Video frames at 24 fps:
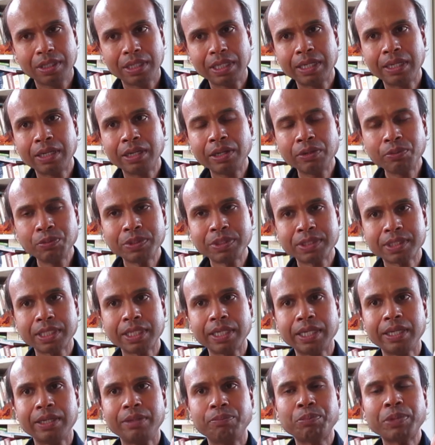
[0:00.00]
and I would
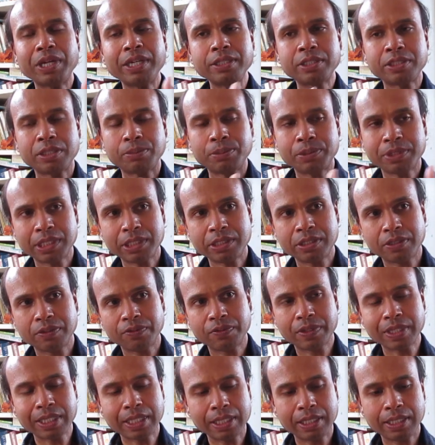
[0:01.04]
say my interpretation
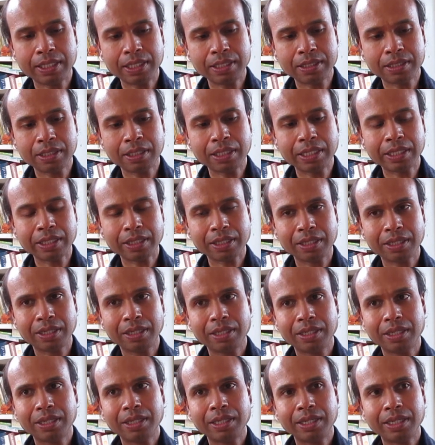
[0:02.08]
of that is like,
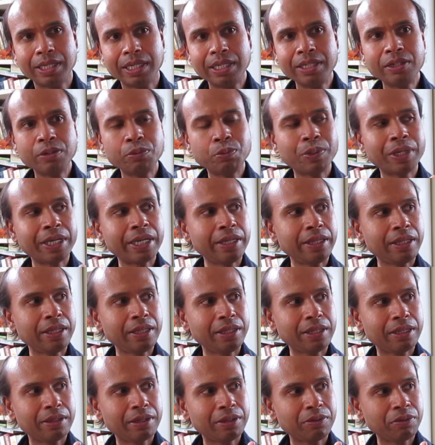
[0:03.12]
in a way,
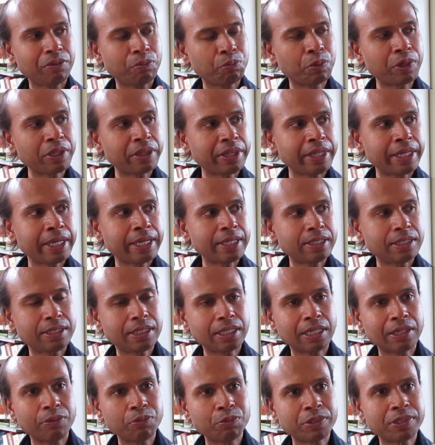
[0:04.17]
what they had
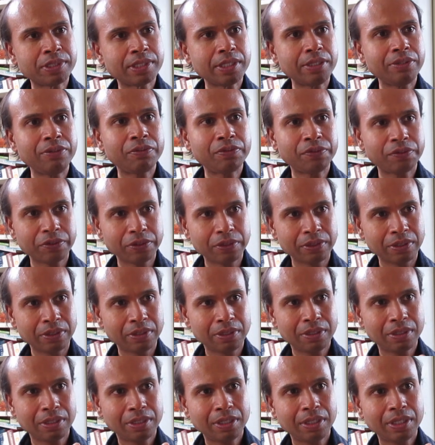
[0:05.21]
done was sinful.
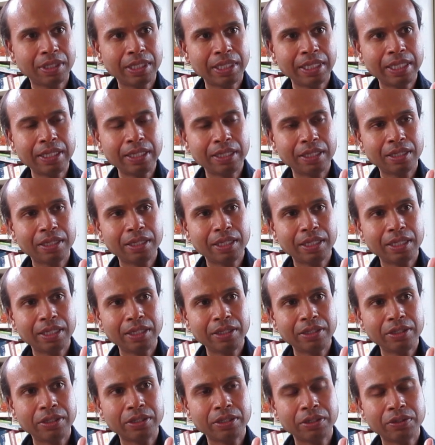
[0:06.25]
He,
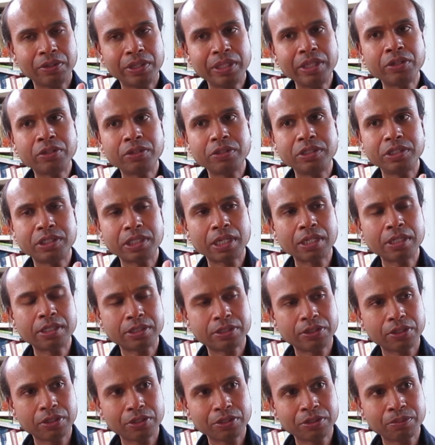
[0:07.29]
you know, he could
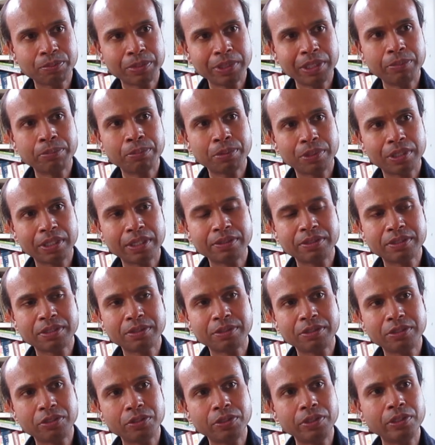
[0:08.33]
judge those people as
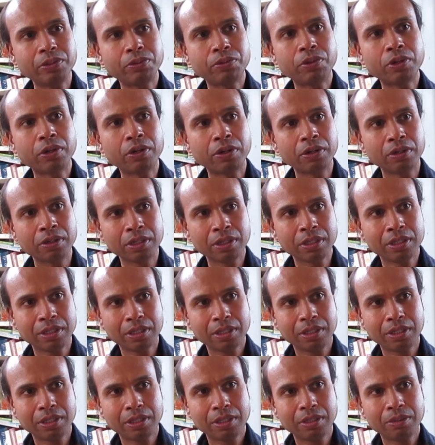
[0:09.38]
doing wrong,
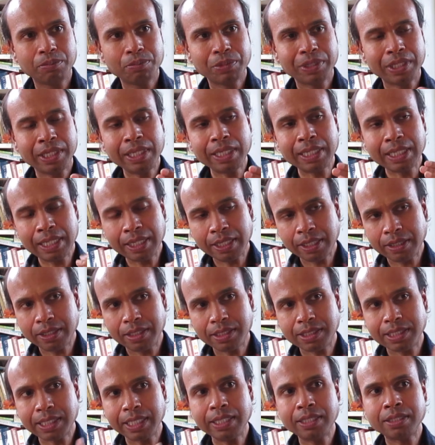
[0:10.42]
but he cleared
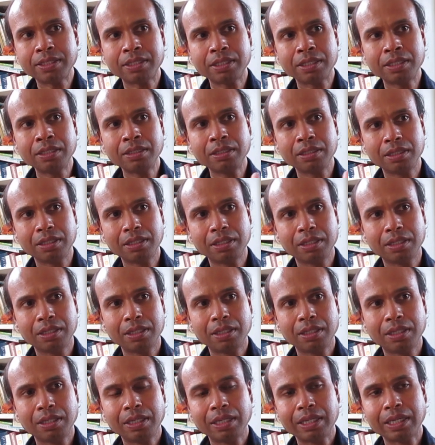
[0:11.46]
the data,
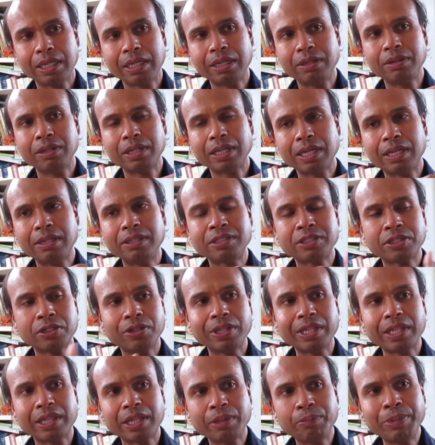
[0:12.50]
mm-hmm. and, and so
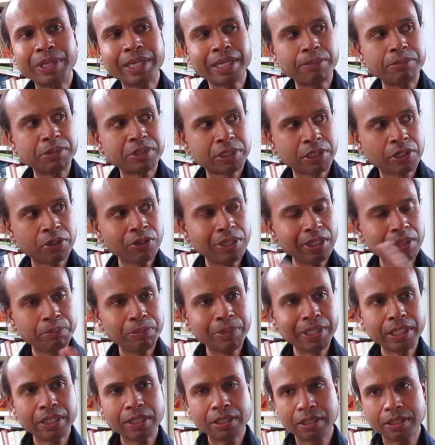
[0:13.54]
that they became totally
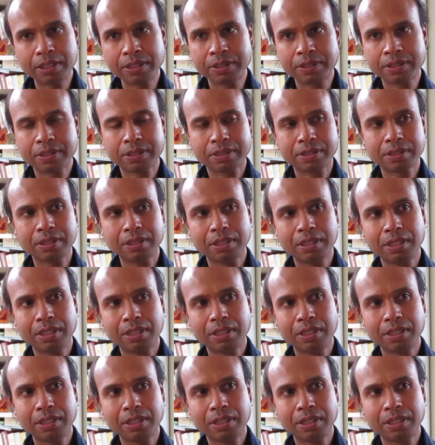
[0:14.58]
meaningless,